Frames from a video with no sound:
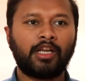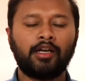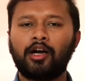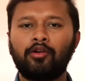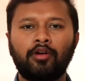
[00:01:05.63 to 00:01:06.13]

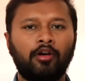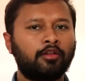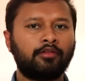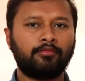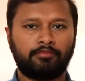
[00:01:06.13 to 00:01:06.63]
Now,
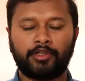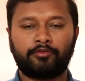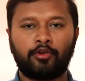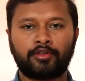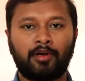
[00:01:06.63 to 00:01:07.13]
although it
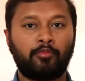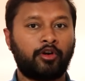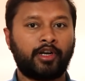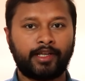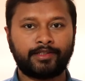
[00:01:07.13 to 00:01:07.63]
was a
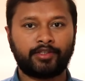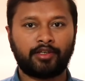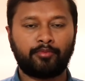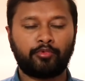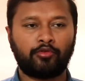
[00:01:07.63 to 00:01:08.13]

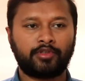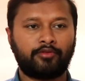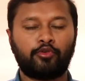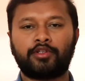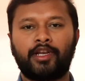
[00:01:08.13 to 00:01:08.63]
modernization approach,
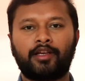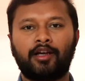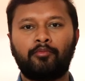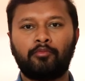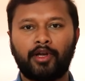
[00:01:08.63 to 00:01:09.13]
it was like
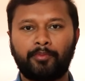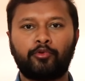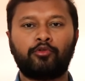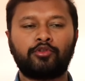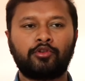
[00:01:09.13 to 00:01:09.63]
an um,
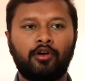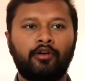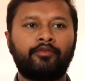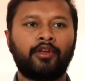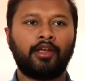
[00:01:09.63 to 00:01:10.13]
approach
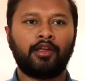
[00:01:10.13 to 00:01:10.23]
of